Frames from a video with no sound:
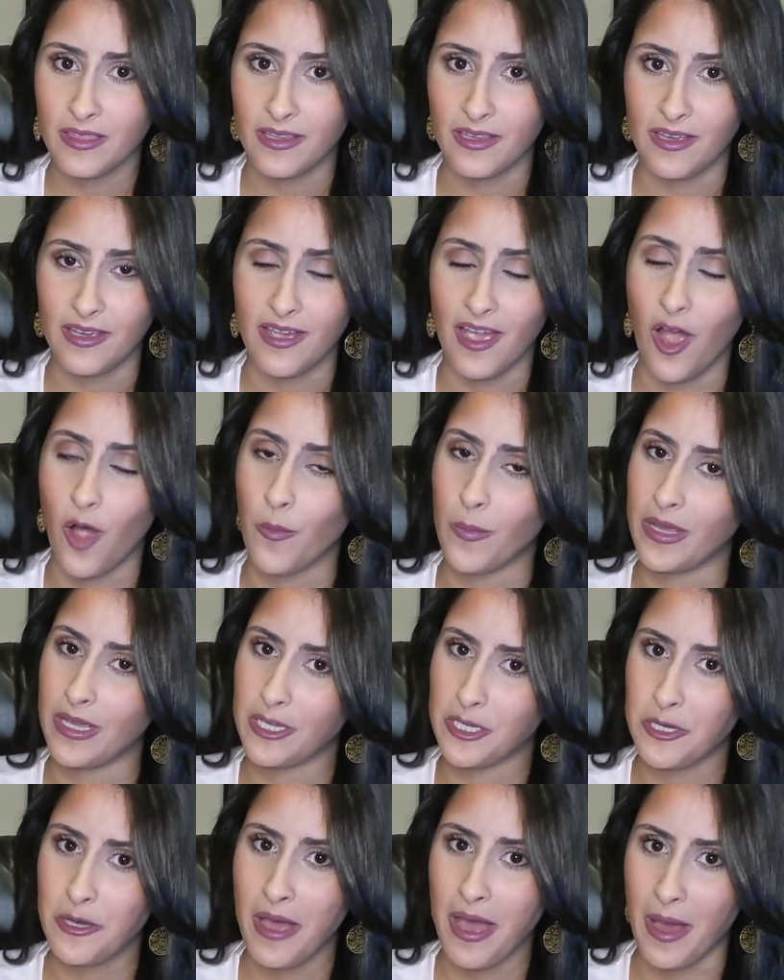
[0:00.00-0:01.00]
thing, I'll
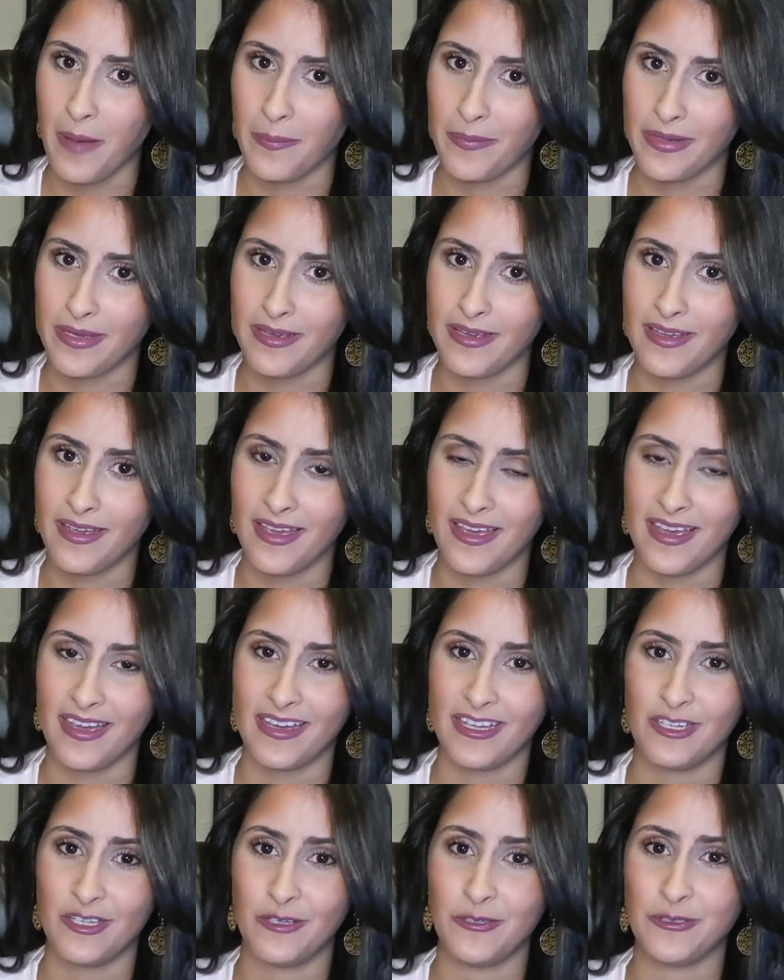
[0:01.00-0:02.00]
make you happy,
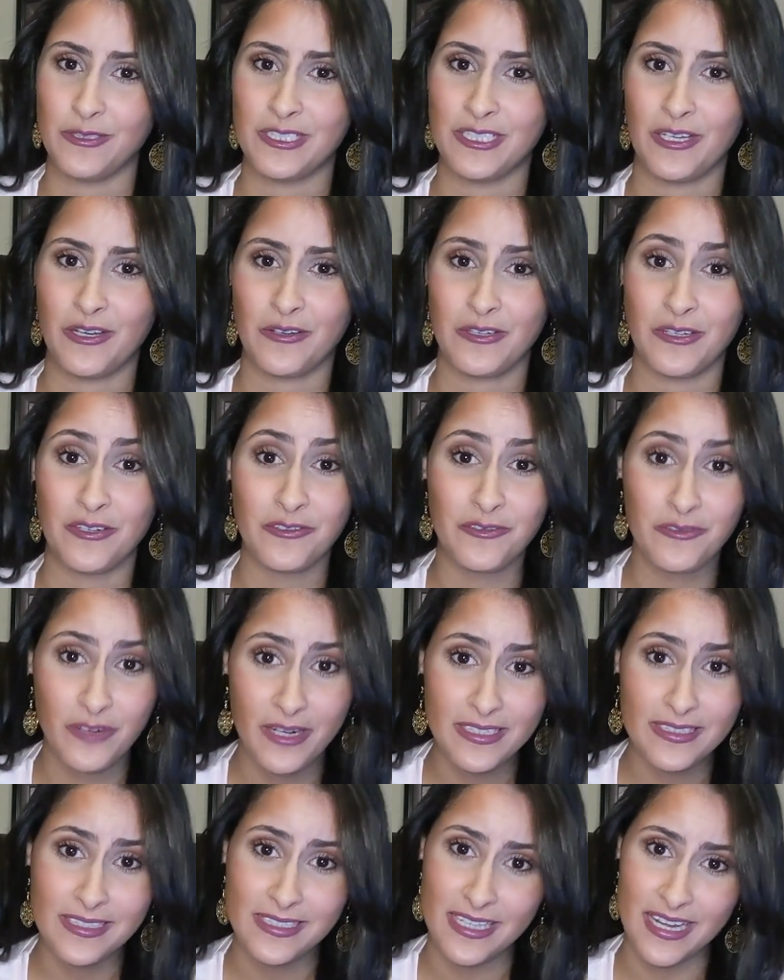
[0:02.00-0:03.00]
and you'll tell your
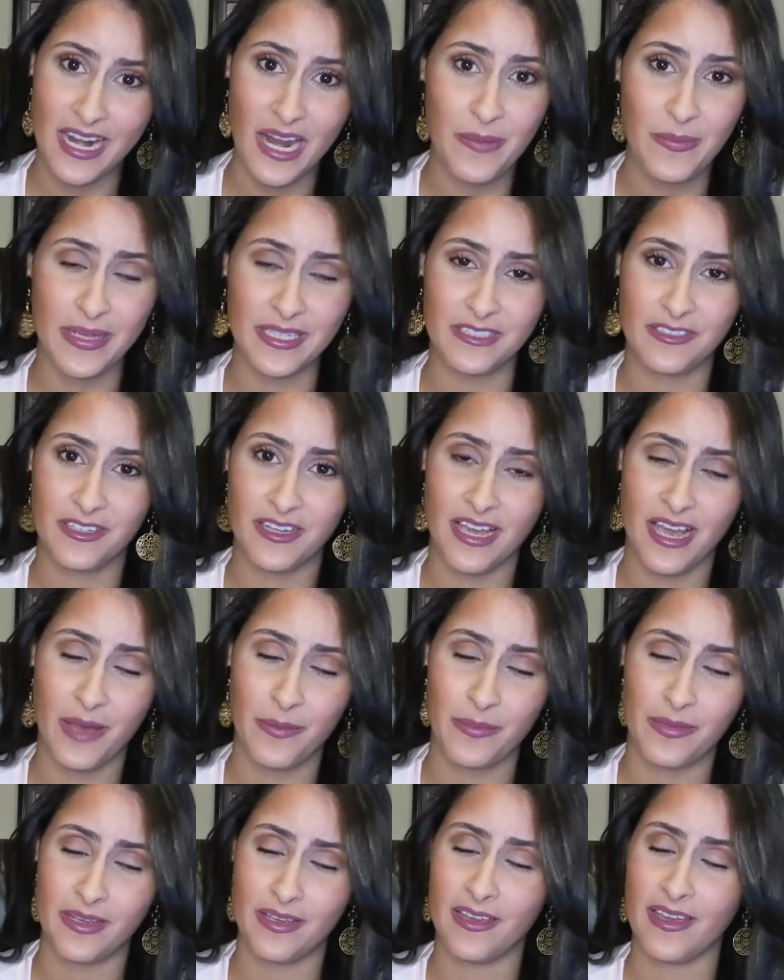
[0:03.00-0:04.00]
friends that I made you
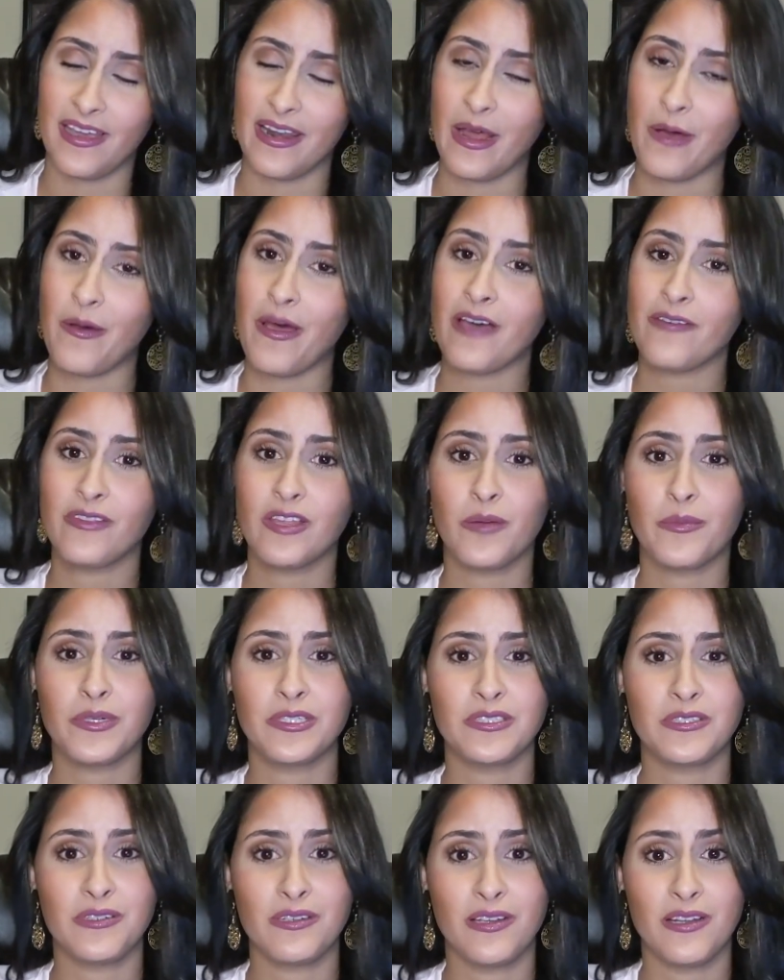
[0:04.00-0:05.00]
happy, and I'll have the
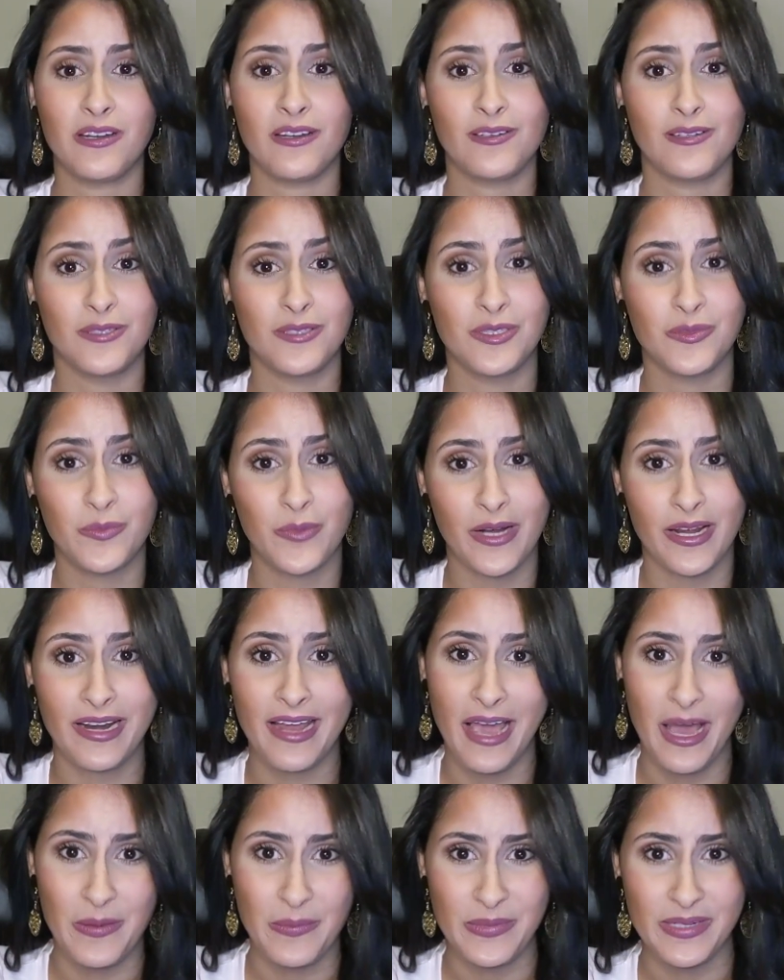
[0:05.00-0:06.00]
opportunity to spread
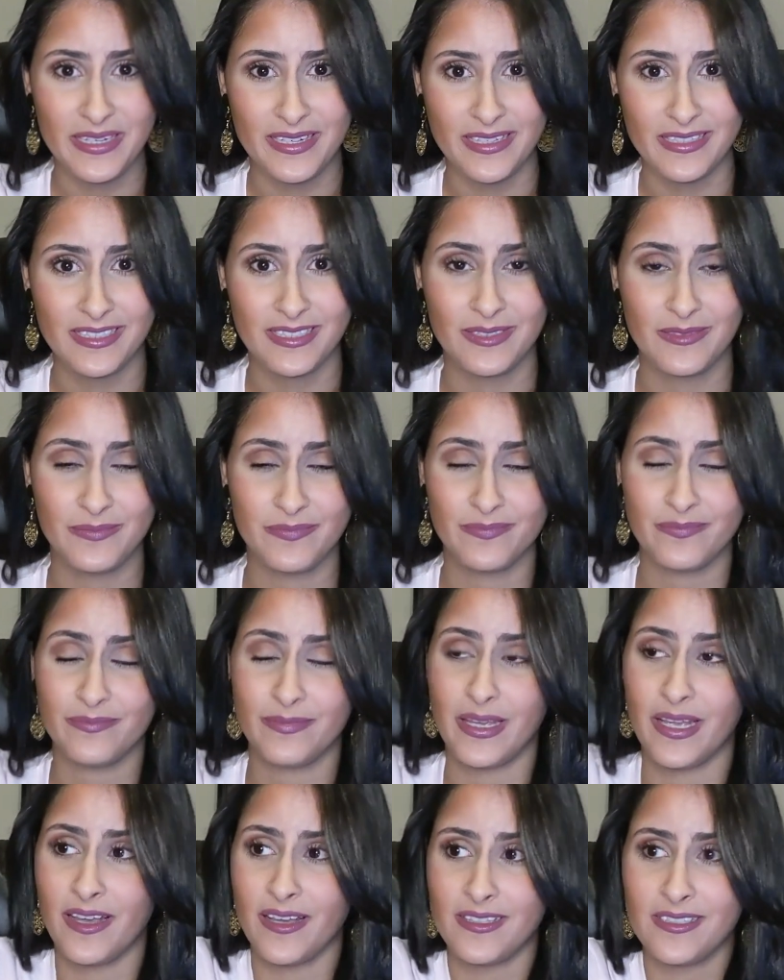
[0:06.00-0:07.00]
happiness.
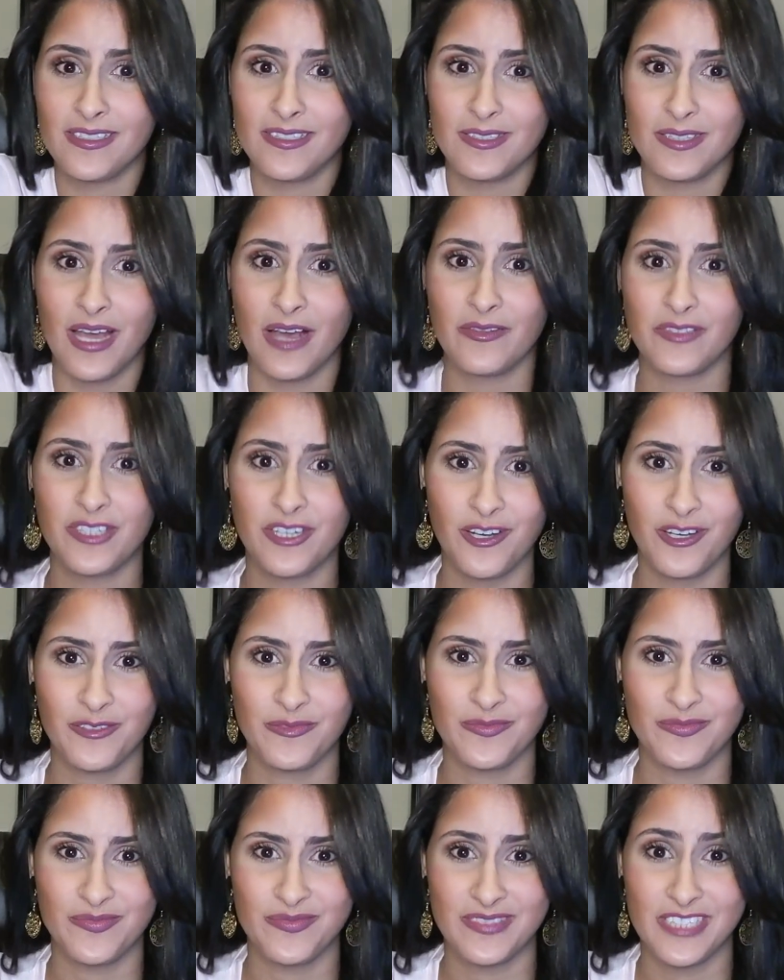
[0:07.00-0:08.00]
Because after
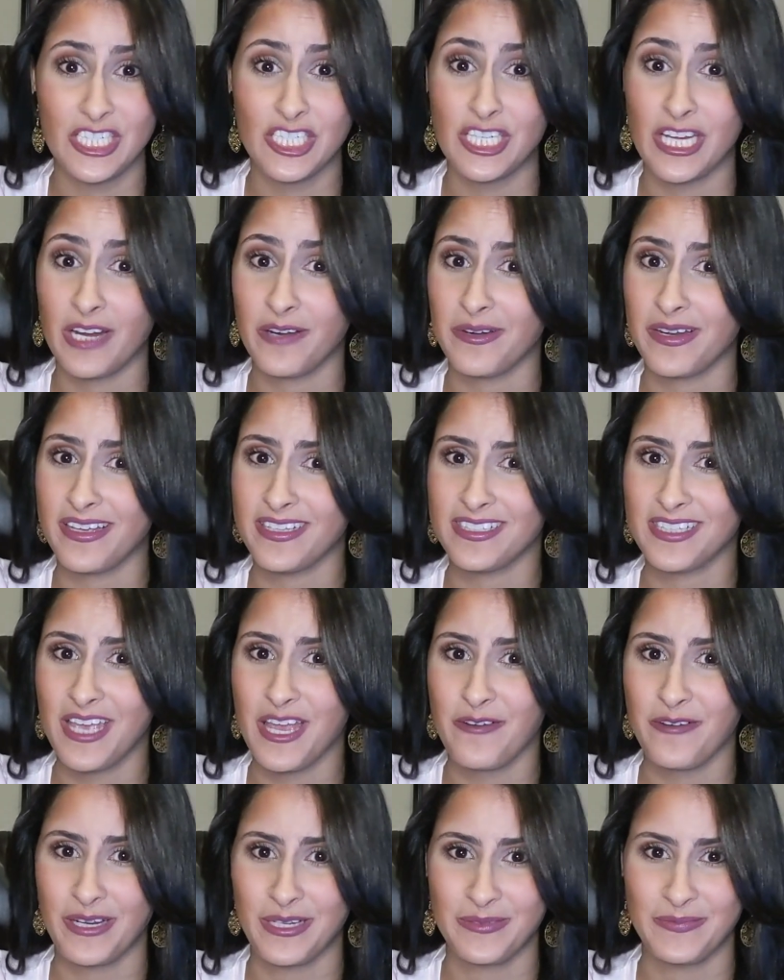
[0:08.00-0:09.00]
all, sharing is
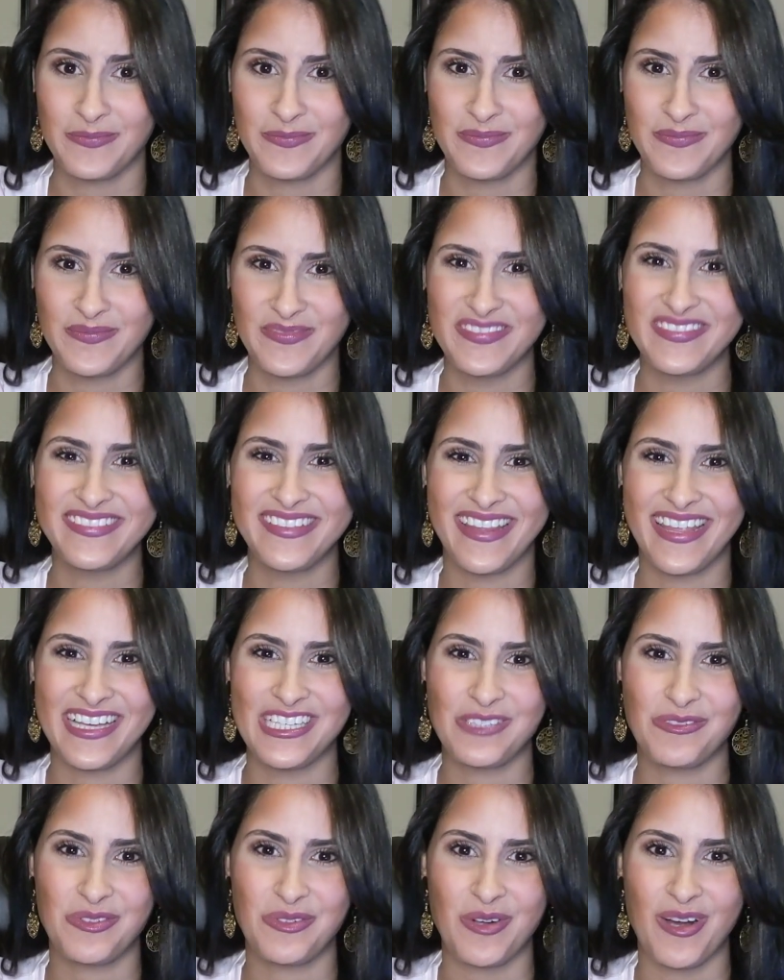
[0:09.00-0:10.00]
caring.
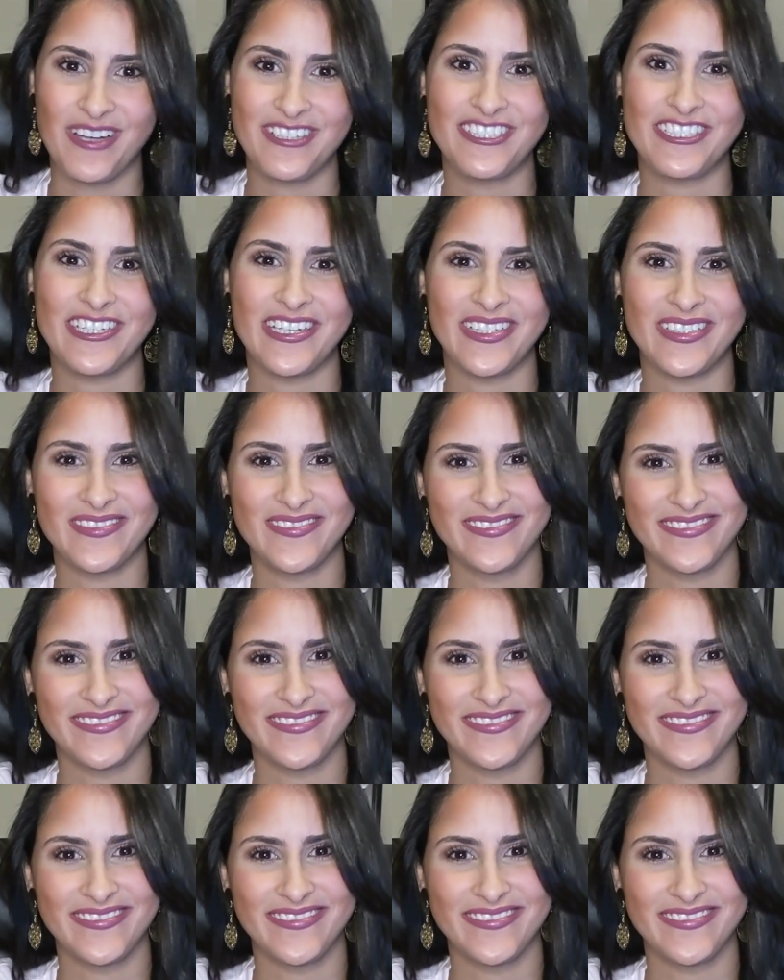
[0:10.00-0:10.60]
Thanks for watching.